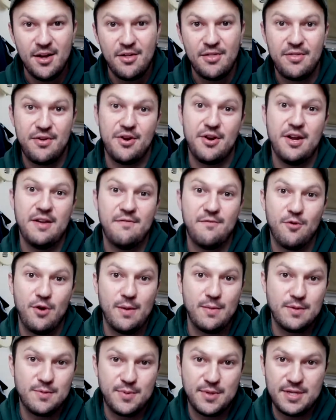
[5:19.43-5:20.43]
30
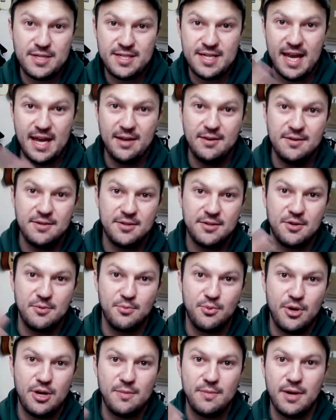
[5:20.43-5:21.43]
frames per second, so you
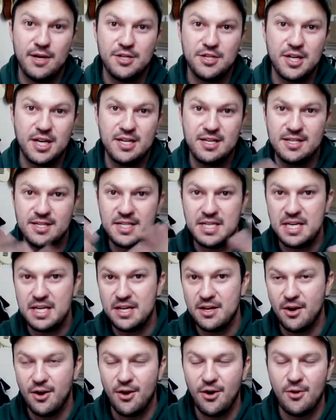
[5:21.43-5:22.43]
pretty much can
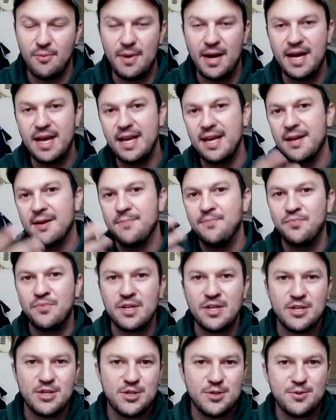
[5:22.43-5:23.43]
see all my
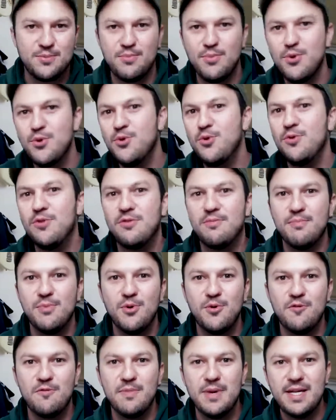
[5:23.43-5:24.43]
smooth
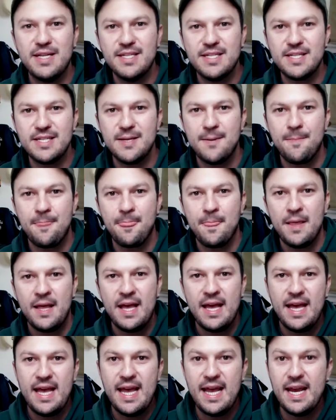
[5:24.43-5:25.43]
movements.
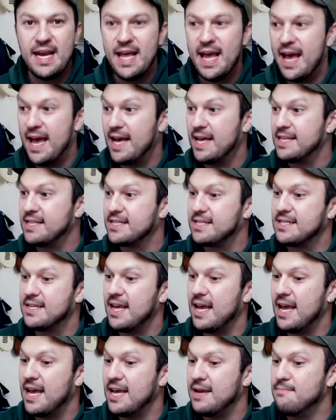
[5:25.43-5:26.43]
It has
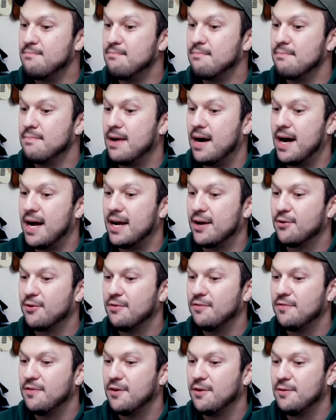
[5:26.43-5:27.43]
a
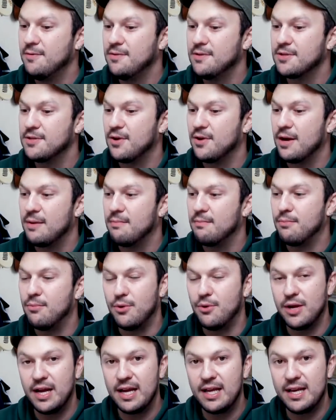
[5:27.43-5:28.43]
microphone, so I'm
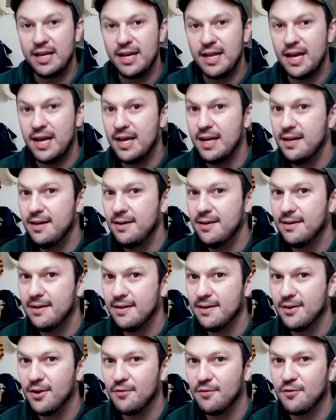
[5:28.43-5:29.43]
bringing it in,
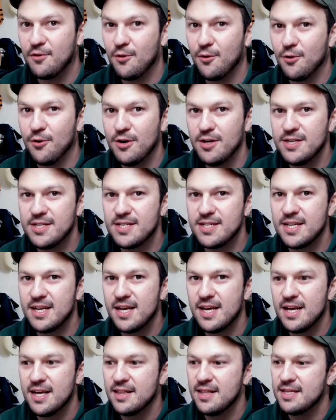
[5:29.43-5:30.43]
of course.
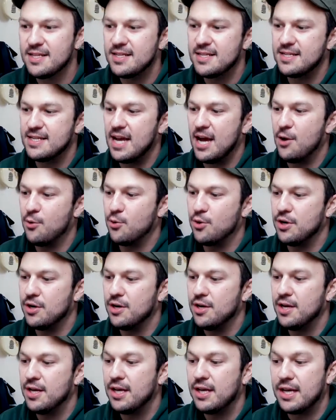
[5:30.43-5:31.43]
This is
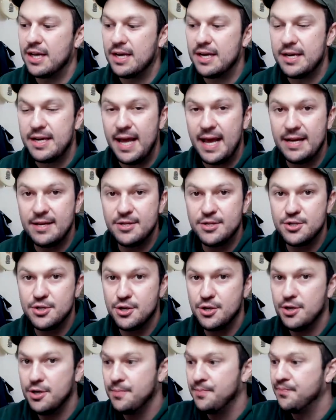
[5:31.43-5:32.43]
our
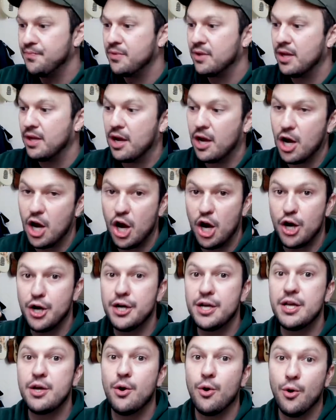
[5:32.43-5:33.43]
condenser,
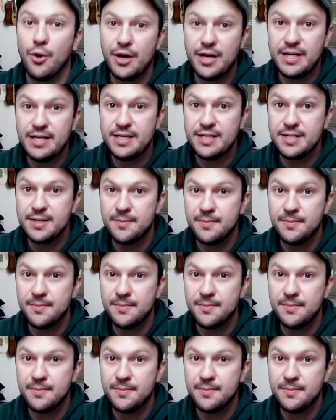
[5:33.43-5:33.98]
cardioid,